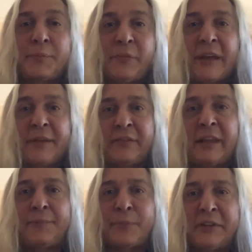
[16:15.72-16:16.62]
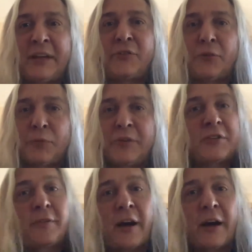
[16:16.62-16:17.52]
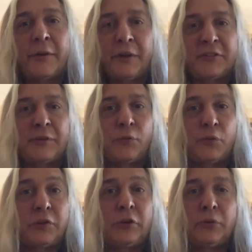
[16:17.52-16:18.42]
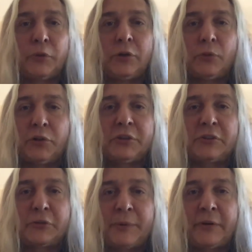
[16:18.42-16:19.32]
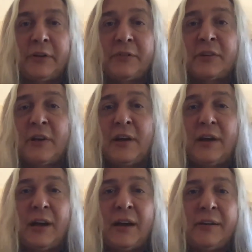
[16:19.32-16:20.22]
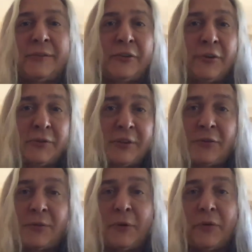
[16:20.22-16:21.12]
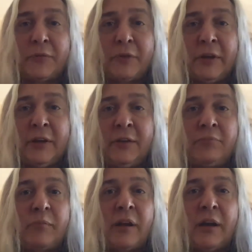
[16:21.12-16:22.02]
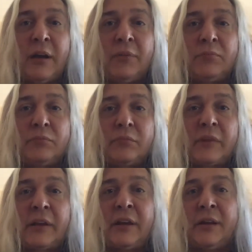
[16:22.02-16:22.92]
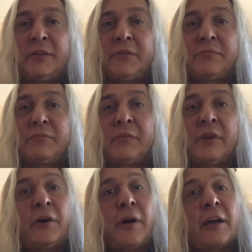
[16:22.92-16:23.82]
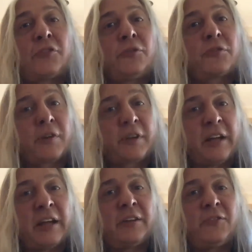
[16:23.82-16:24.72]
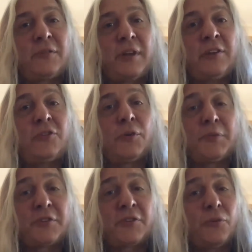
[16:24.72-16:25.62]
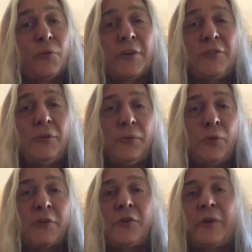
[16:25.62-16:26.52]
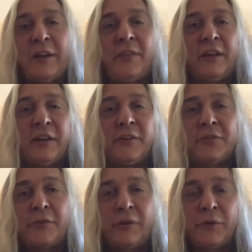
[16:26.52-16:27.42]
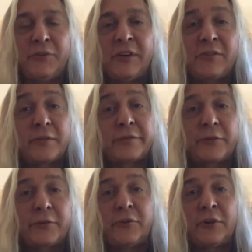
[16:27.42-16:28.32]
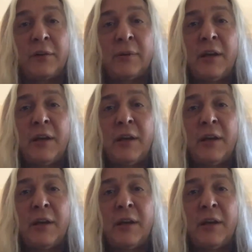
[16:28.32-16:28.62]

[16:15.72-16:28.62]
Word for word: that that potential risk of hiring someone with no real world experience. Uh, it shows that you're motivated, um, and you know as you start getting in, into a position once you once you're in the industry, once you get your first job,